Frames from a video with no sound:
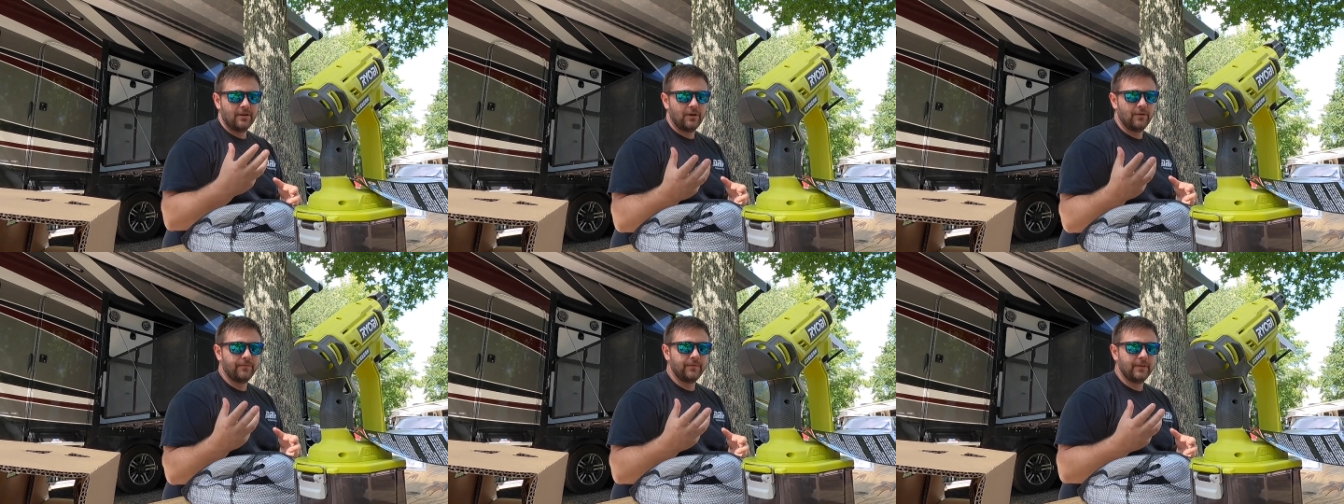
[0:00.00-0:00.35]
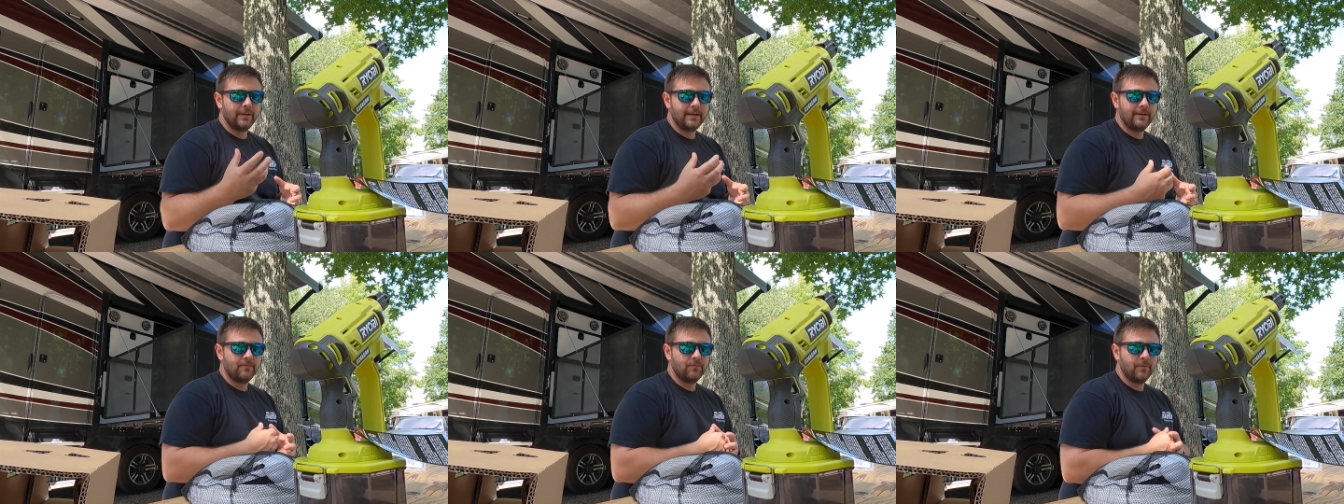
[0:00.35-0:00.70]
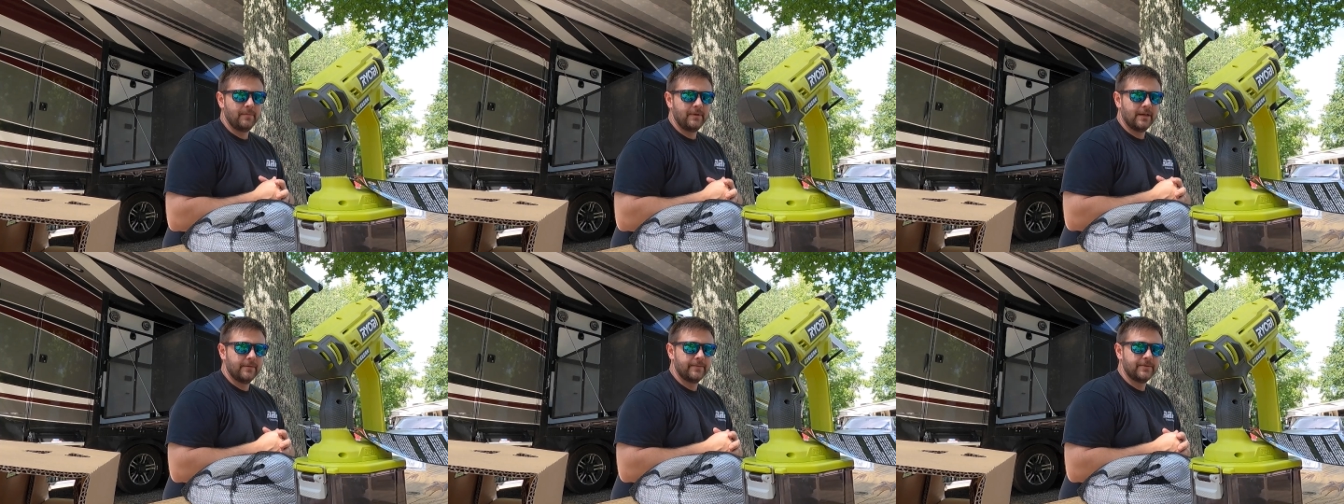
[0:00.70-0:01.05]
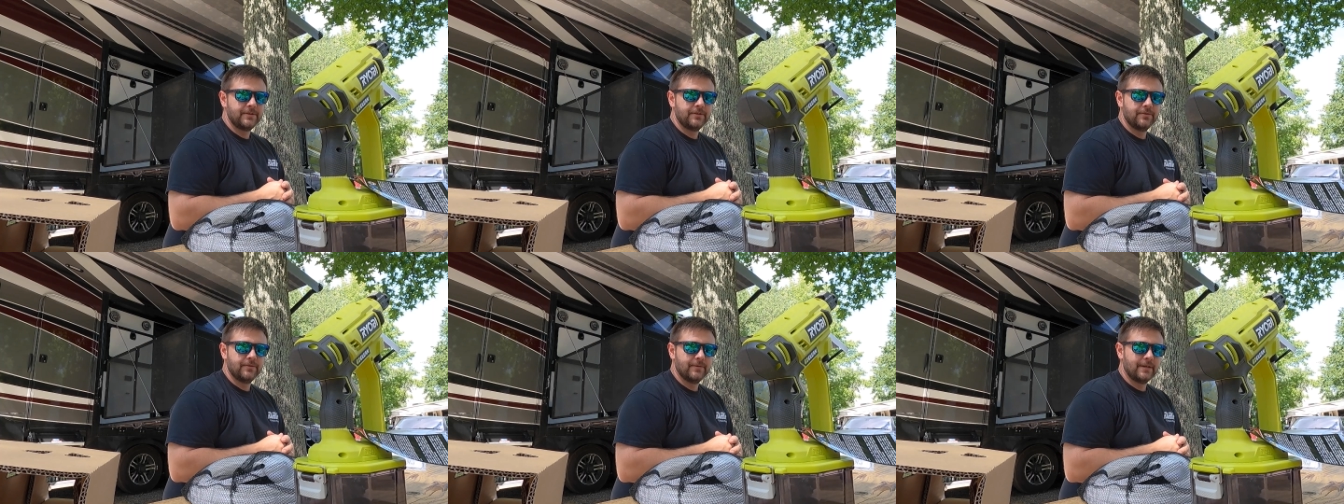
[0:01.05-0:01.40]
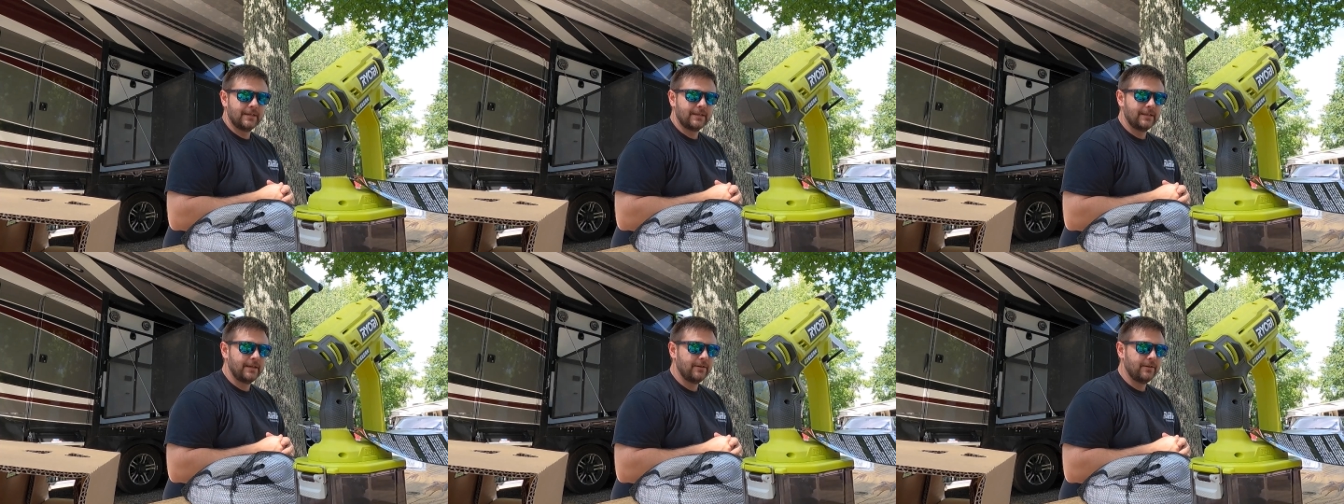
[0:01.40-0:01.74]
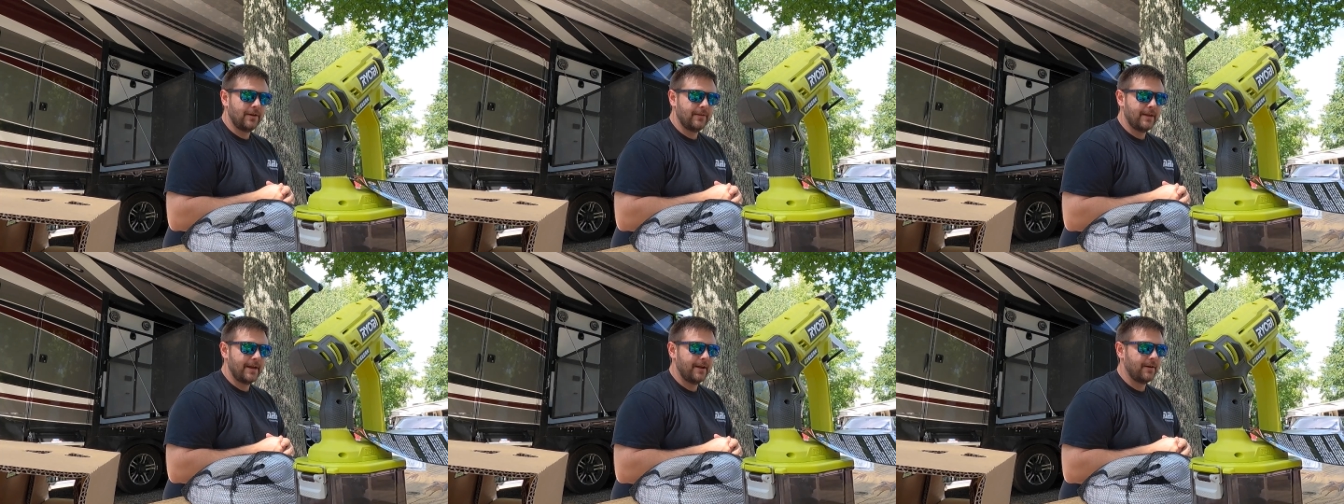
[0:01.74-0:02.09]
Hopefully we'll be able to uh, clean
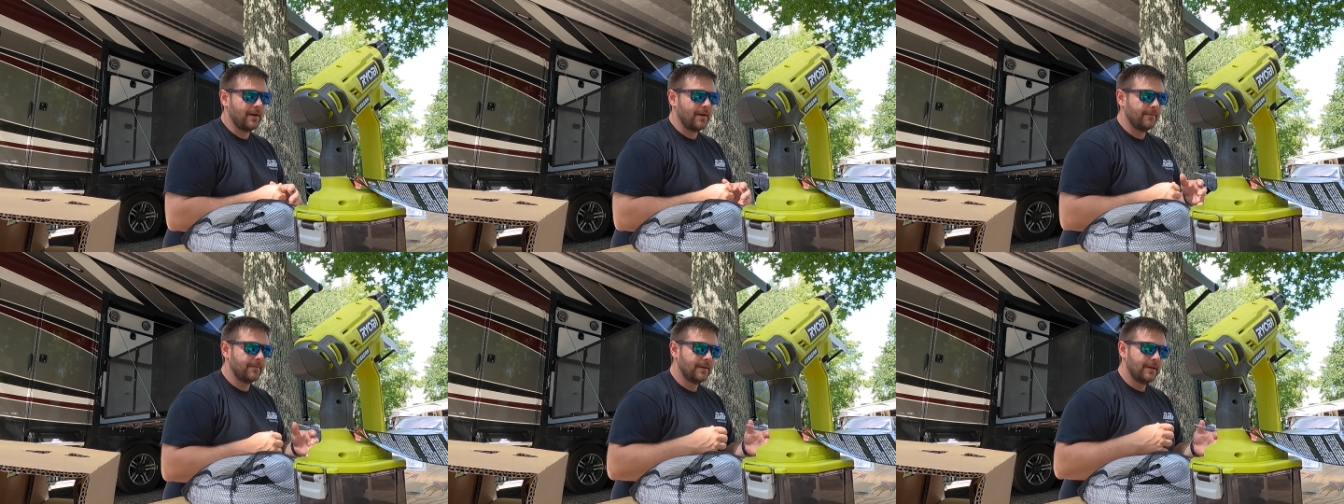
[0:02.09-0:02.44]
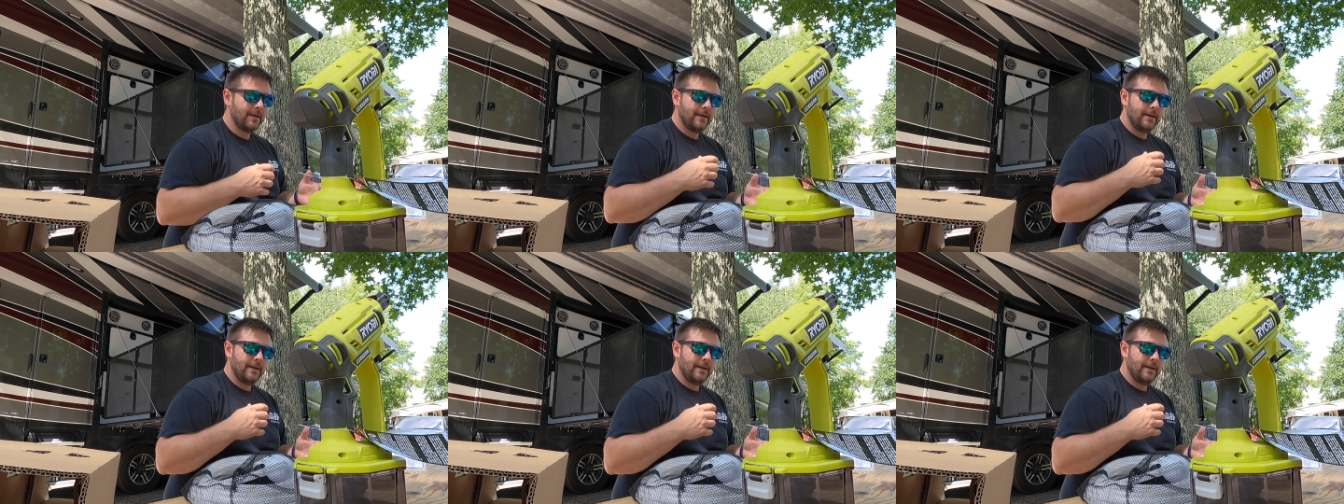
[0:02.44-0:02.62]
all that off.